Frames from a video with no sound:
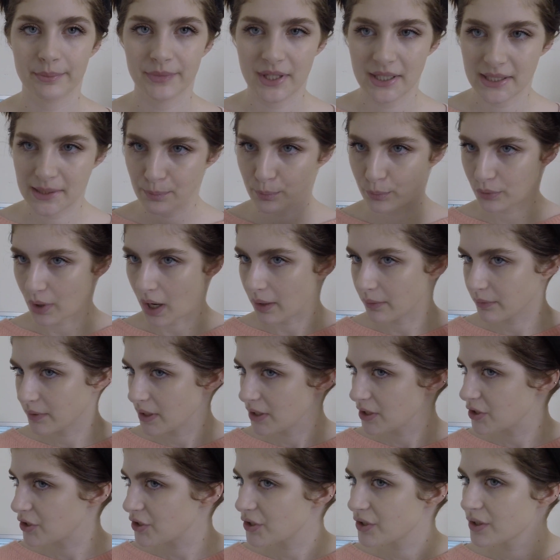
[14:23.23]
this
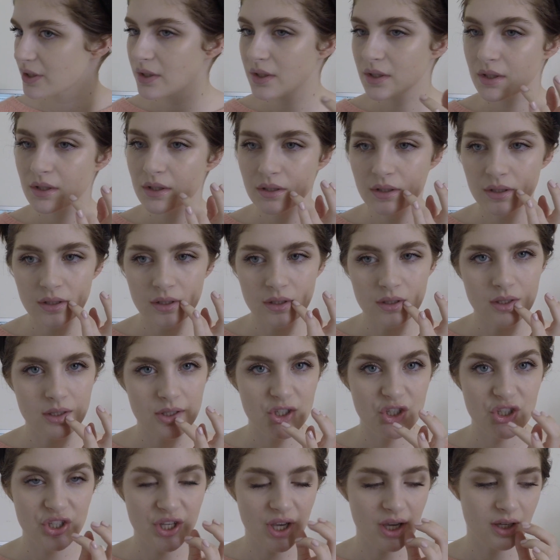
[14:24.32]
brownish
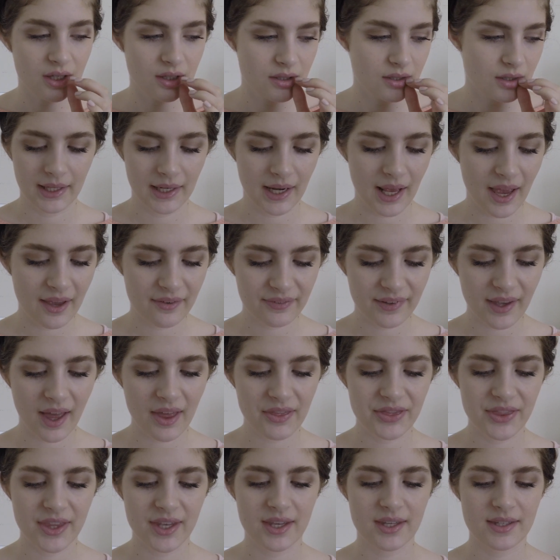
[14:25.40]
shade, and I've
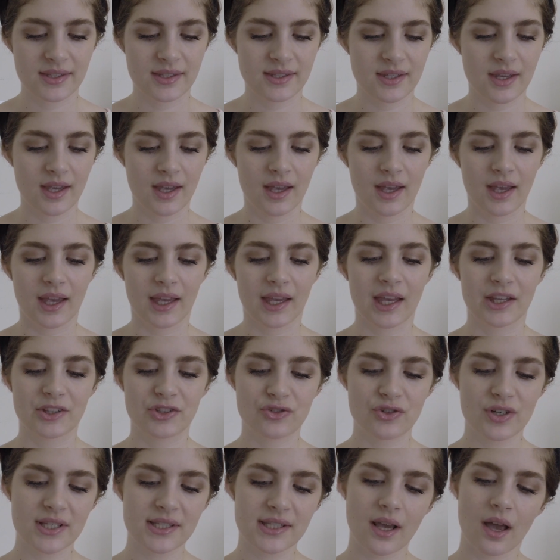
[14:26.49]
got this
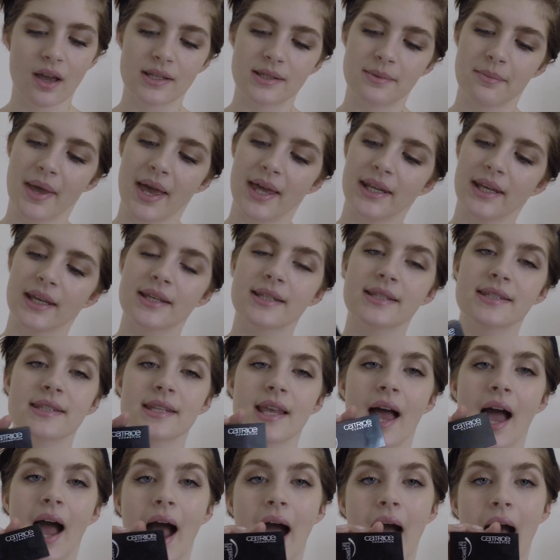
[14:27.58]
Catrice Cosmetics
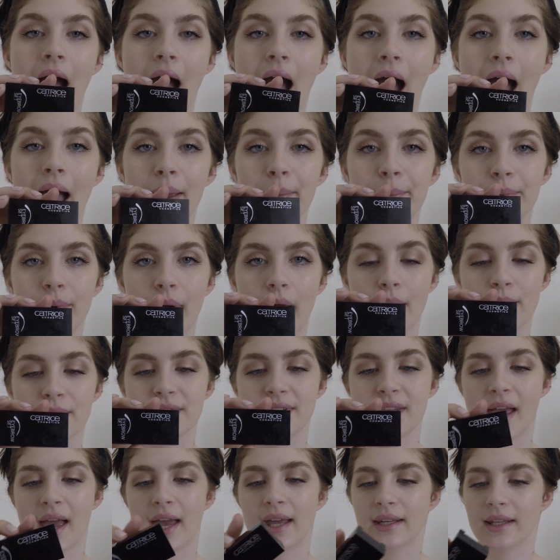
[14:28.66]
eyebrow
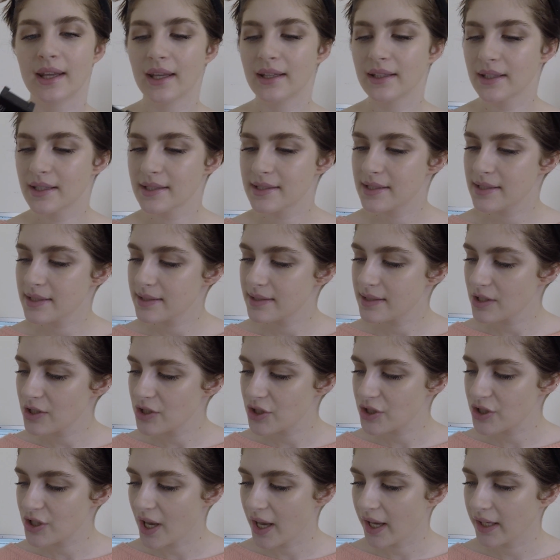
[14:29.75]
set, and this is the
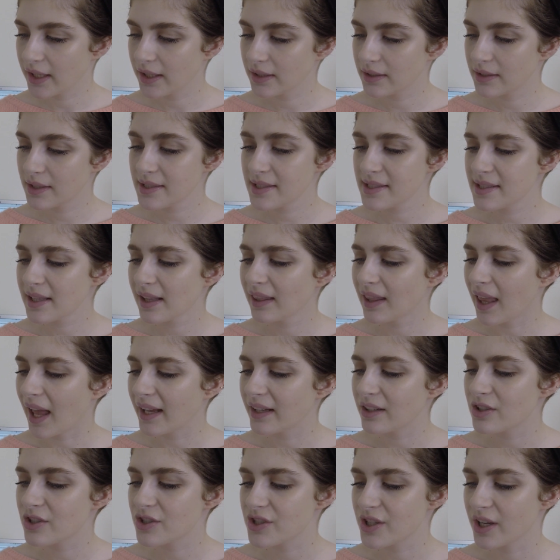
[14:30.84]
shade, this is the
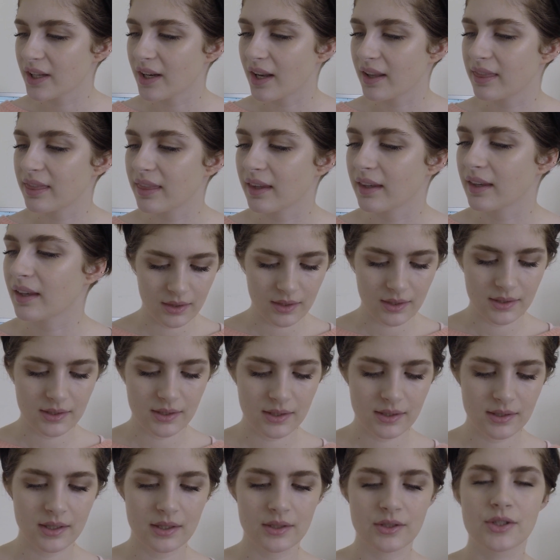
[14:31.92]
lighter shade, I think. This
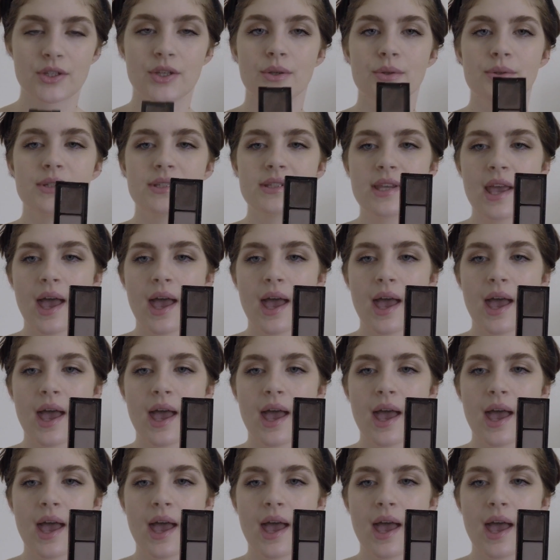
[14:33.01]
is a two